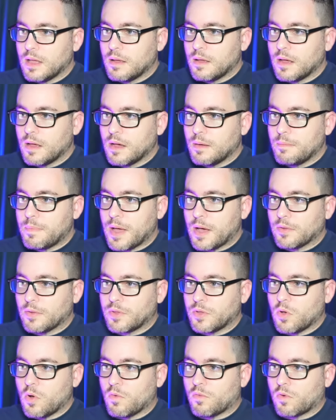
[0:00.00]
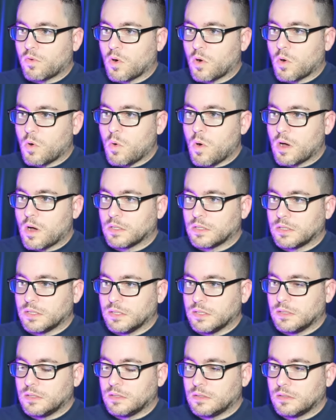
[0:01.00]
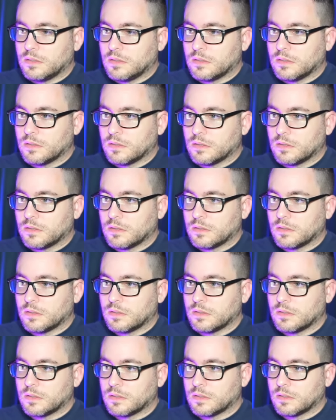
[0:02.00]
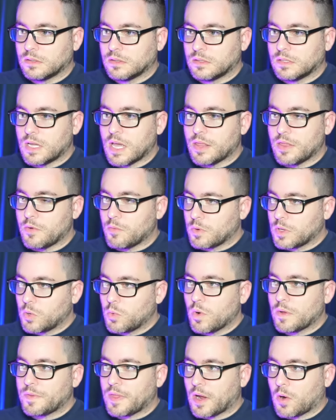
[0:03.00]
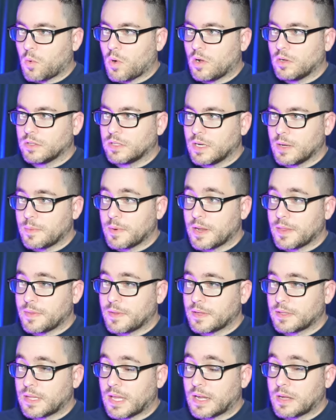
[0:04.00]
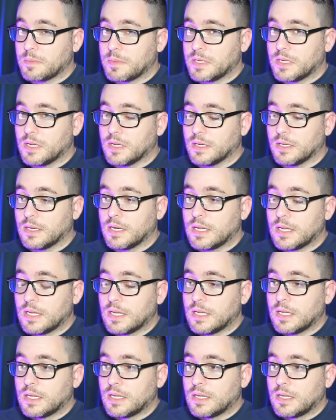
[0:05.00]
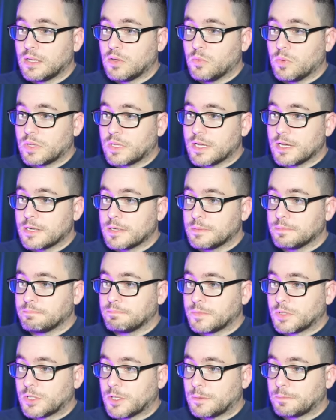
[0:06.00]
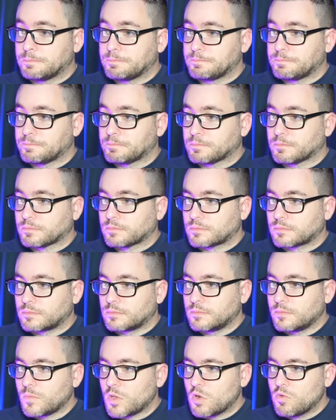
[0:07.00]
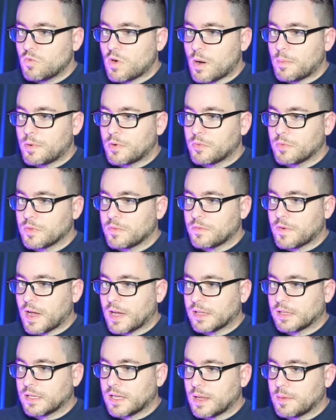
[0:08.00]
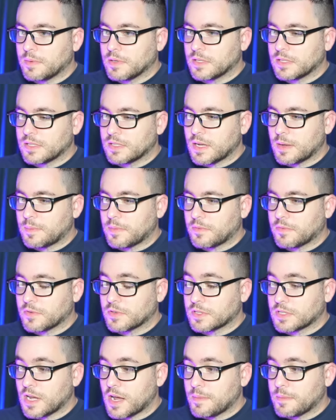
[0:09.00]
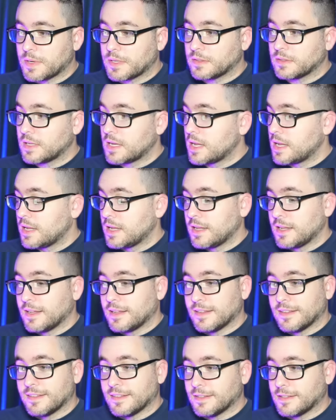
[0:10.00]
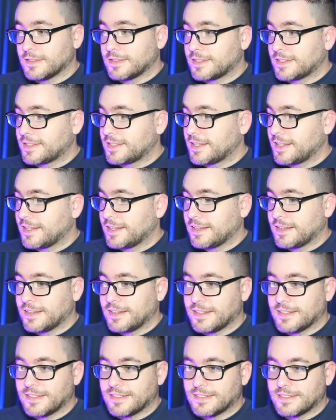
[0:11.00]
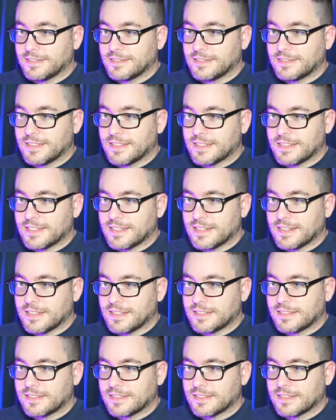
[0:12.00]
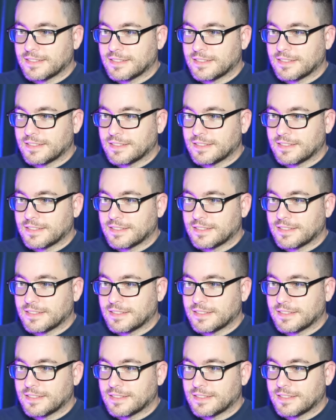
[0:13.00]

about the overall quality yeah, they really want that quality up, and I think that can be done with Gundam. So Robert was finally able to snipe the first comment. That's uh that's nice.